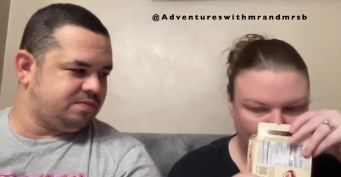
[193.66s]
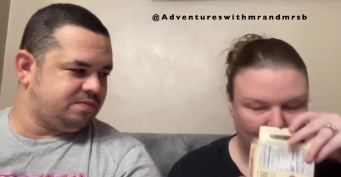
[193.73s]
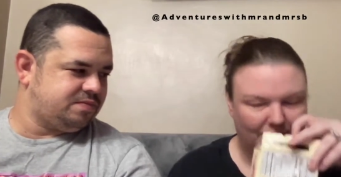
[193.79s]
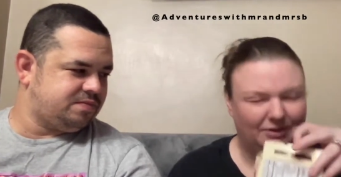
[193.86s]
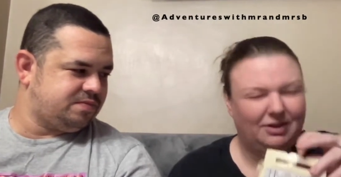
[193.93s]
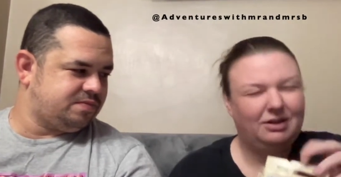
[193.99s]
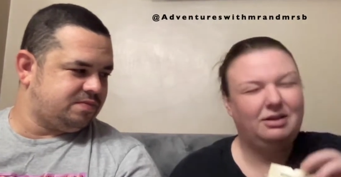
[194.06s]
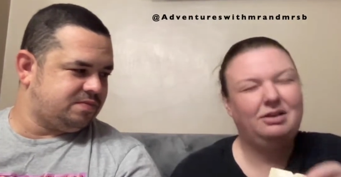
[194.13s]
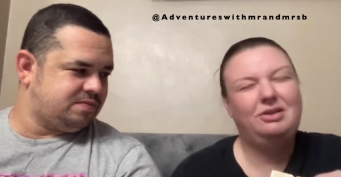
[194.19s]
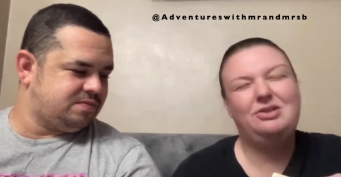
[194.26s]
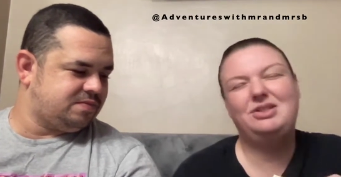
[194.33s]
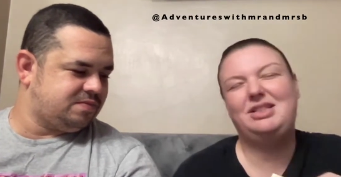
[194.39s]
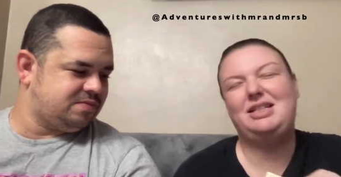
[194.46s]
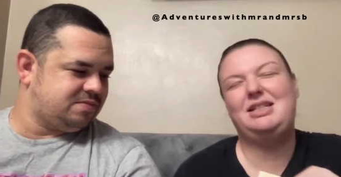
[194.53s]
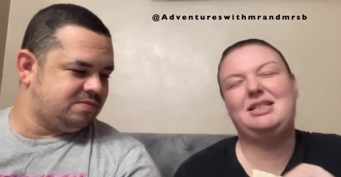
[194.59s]
Speaker 1: No,
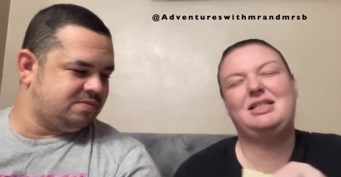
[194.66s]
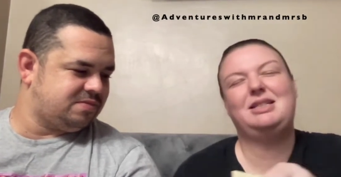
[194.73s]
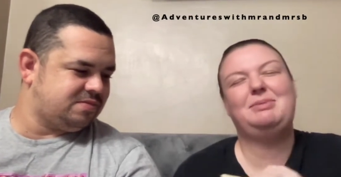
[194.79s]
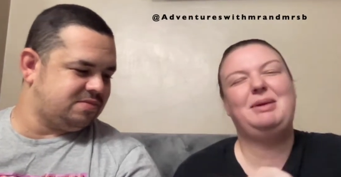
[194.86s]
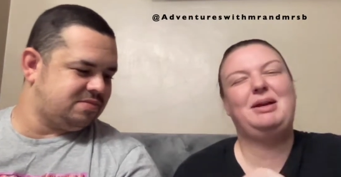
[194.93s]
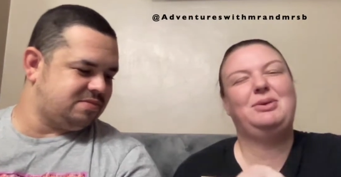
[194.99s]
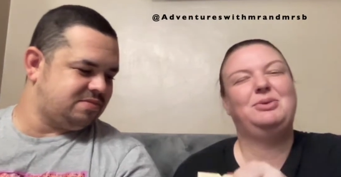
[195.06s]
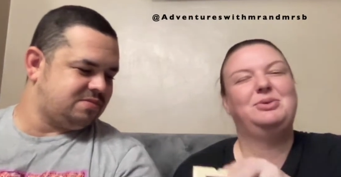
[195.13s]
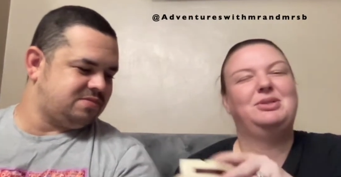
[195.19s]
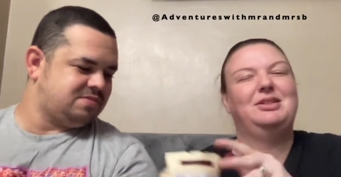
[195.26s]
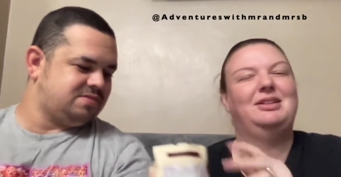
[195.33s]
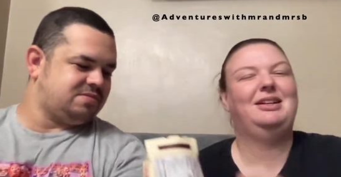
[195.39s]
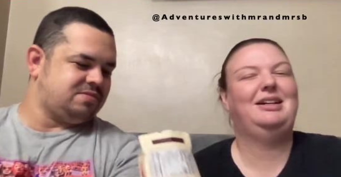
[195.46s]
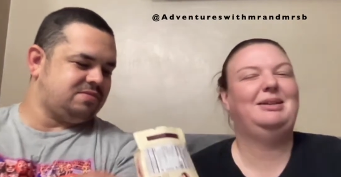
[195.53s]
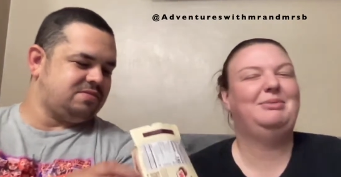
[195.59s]
see, it smells
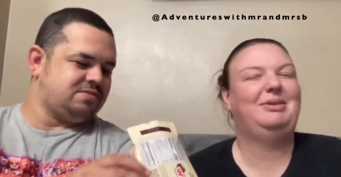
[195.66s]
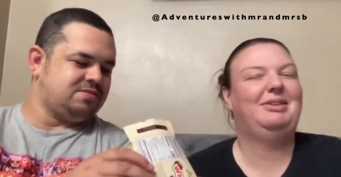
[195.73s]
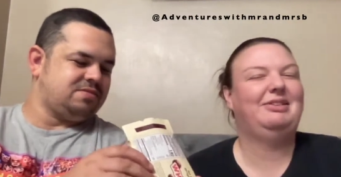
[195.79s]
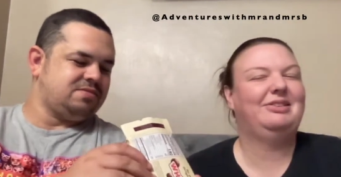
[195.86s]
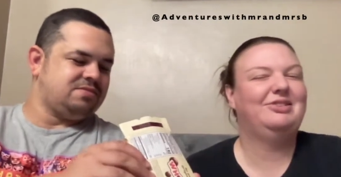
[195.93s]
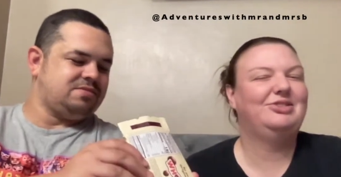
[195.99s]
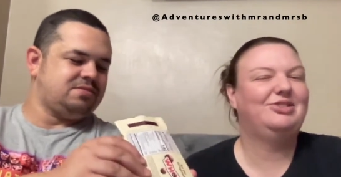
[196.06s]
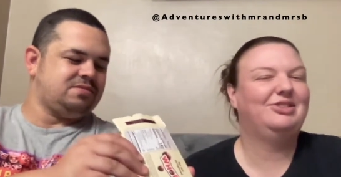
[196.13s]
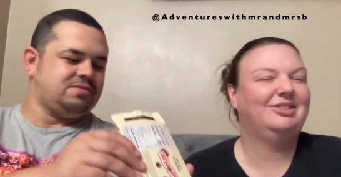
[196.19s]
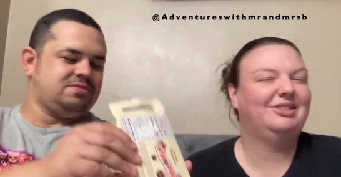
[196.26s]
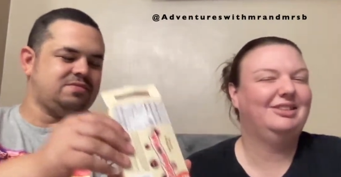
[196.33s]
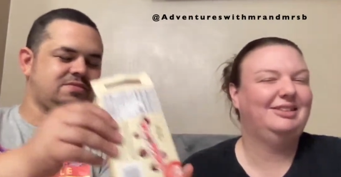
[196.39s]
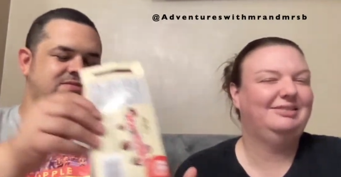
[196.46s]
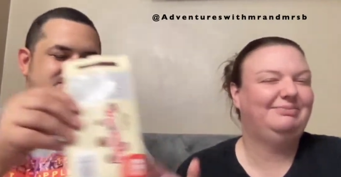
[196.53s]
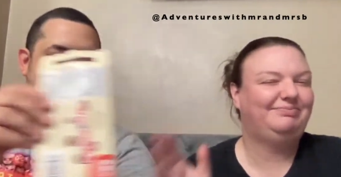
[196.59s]
like American chocolate.